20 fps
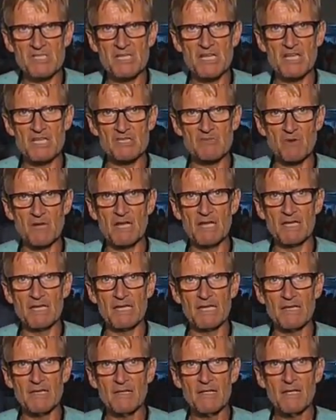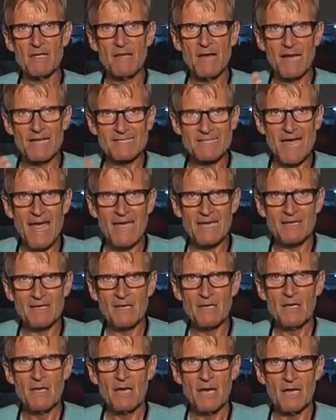Israeli attack
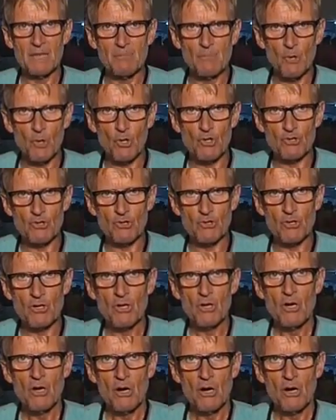and murder